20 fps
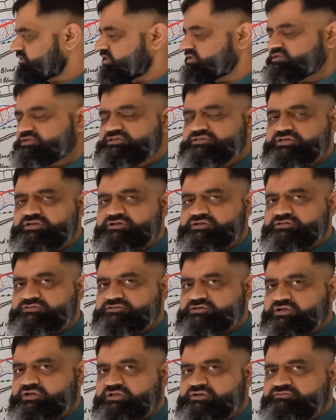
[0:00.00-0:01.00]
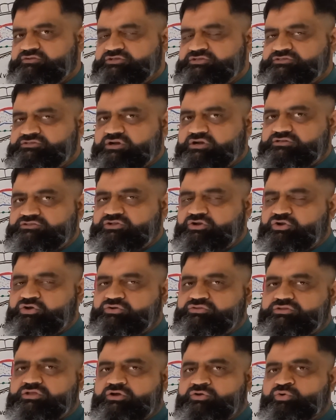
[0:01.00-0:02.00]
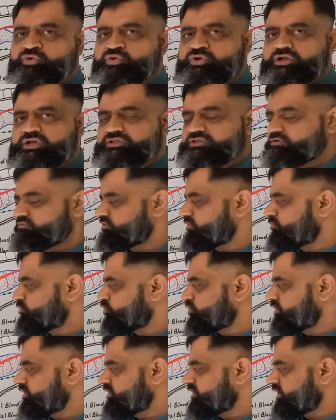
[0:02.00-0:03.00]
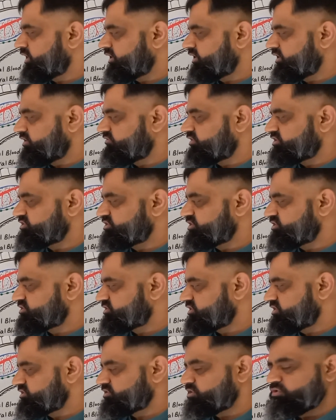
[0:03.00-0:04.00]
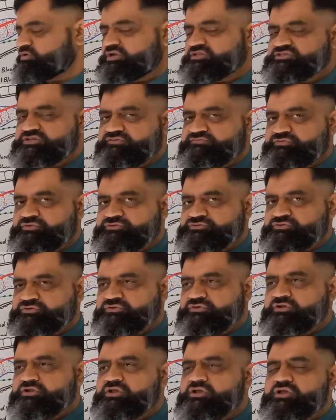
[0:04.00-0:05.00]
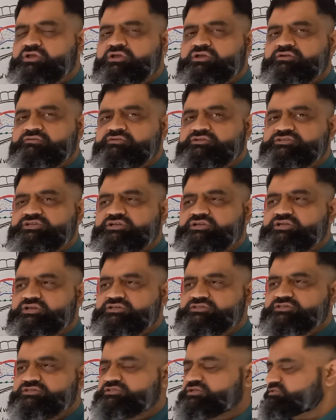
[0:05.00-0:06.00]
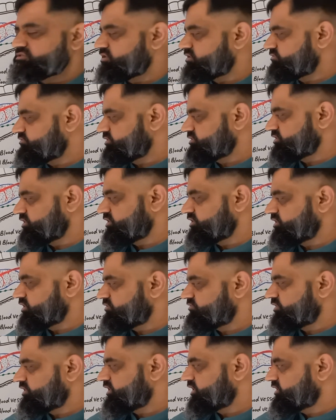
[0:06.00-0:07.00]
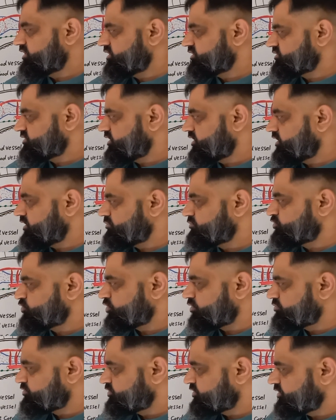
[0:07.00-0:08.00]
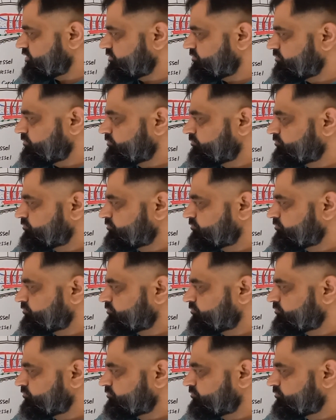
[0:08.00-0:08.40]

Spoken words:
That is intestine, which runs along the whole length of the body, and invagination is known as Phlosol, which increases the surface area for digestion and absorption.